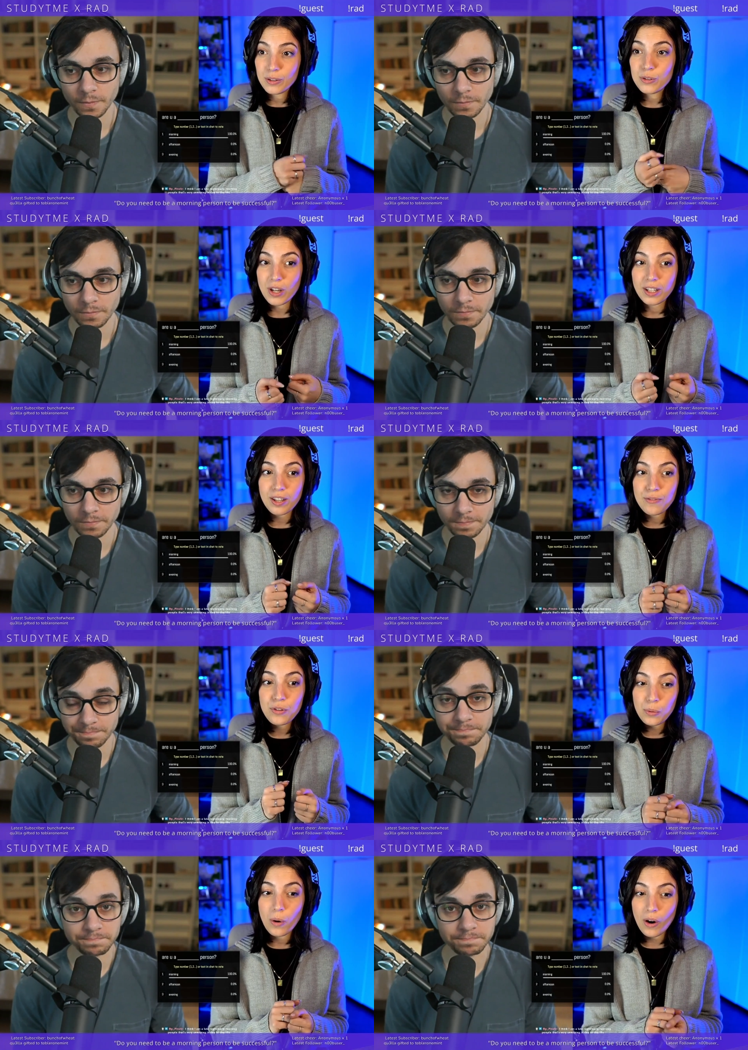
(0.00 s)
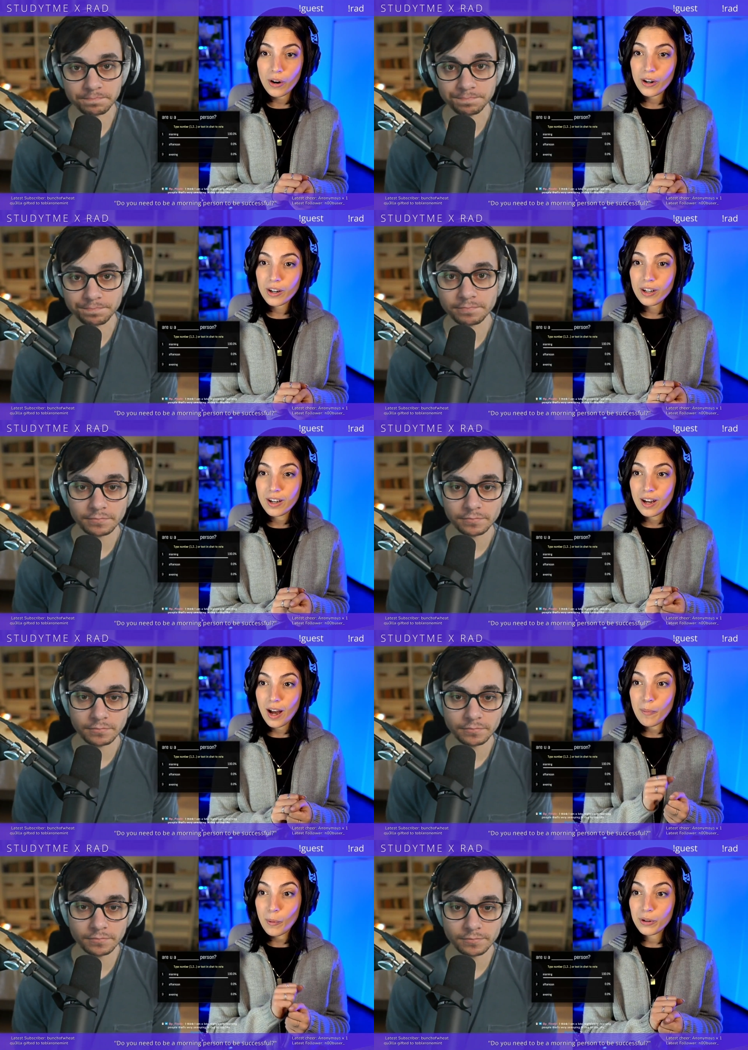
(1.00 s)
Speaker 1: to check if you are a
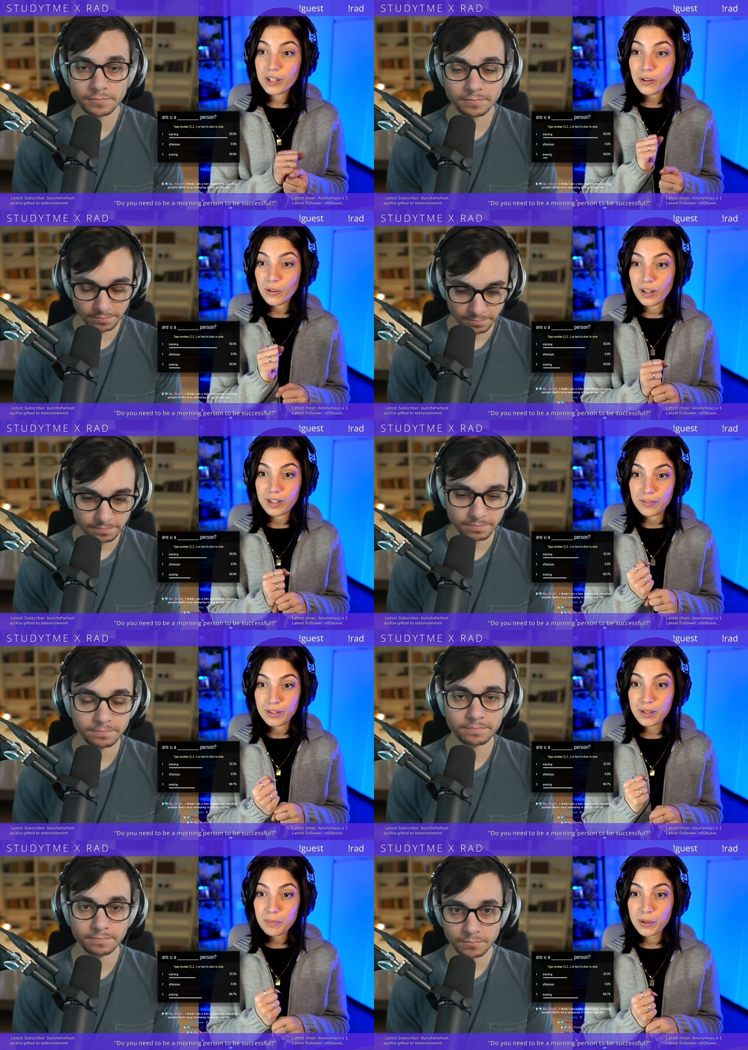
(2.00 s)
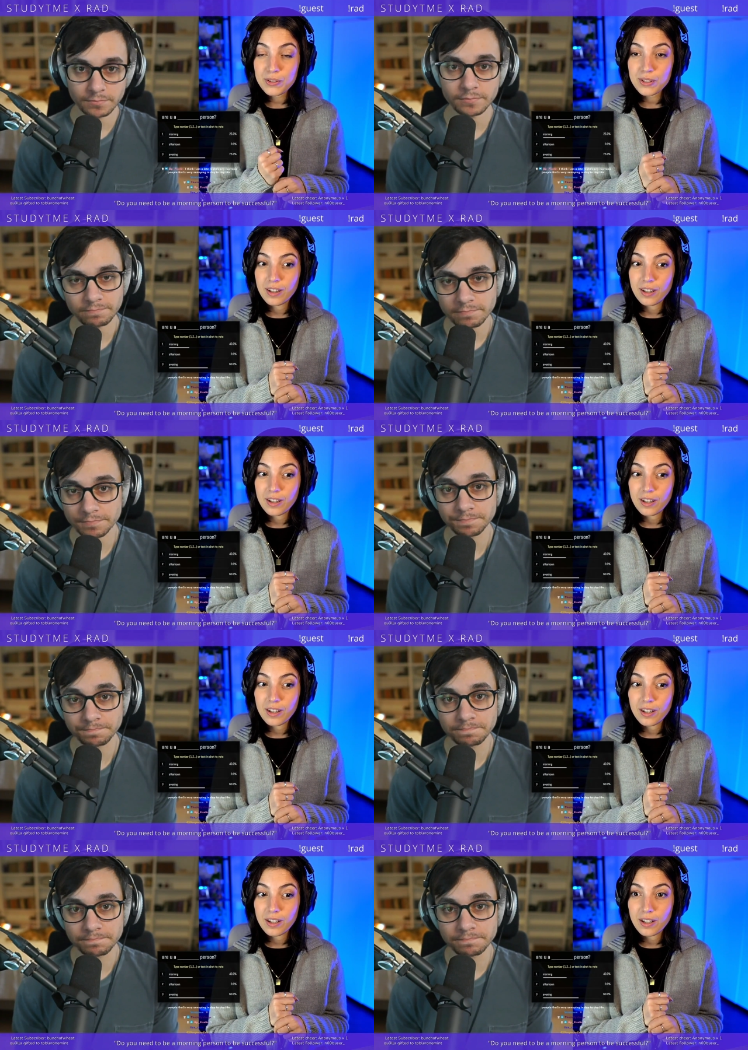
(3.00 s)
morning or an evening person. Mm
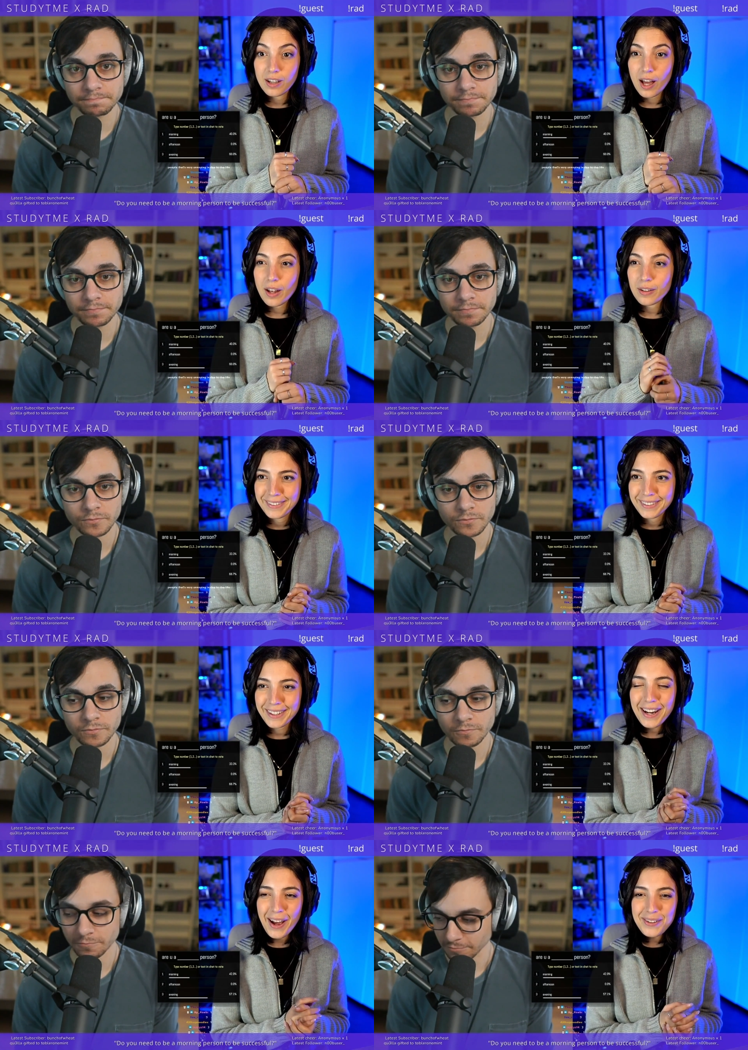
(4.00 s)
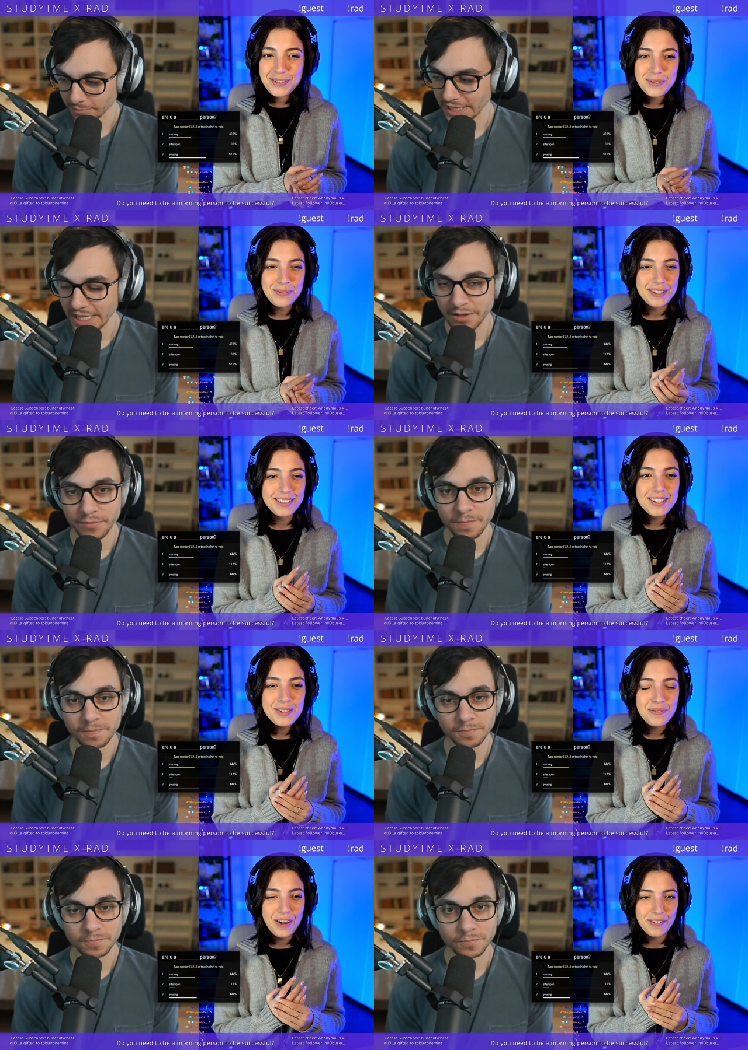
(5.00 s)
-hmm. can I ask you, yeah. like, this is
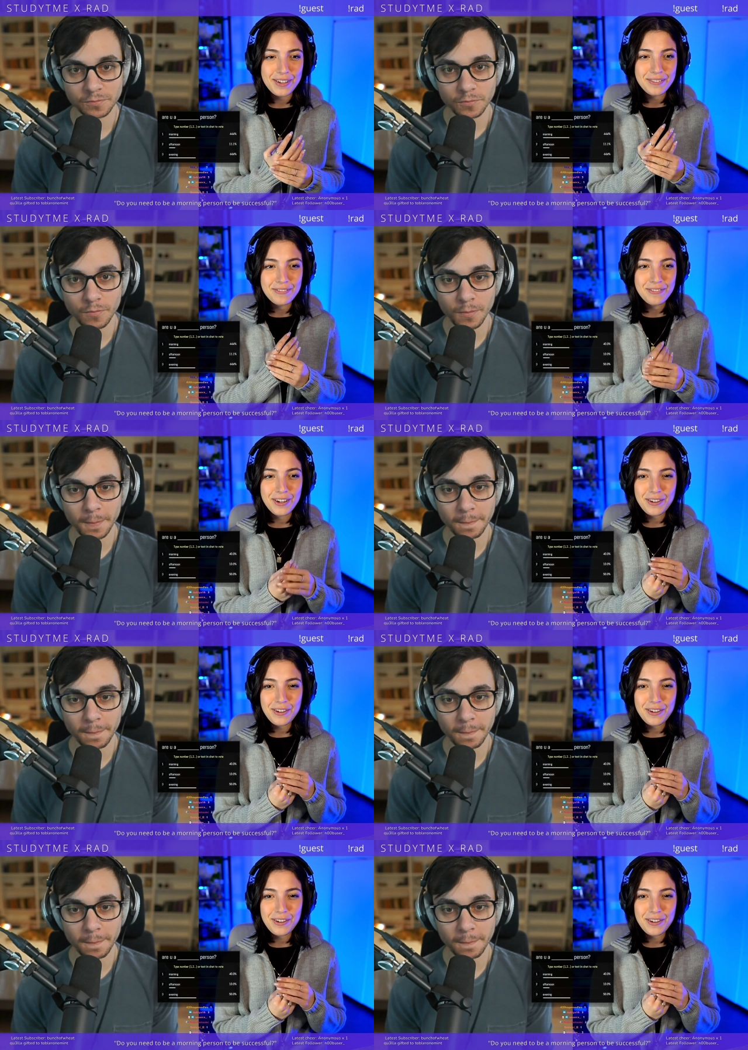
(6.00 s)
very, very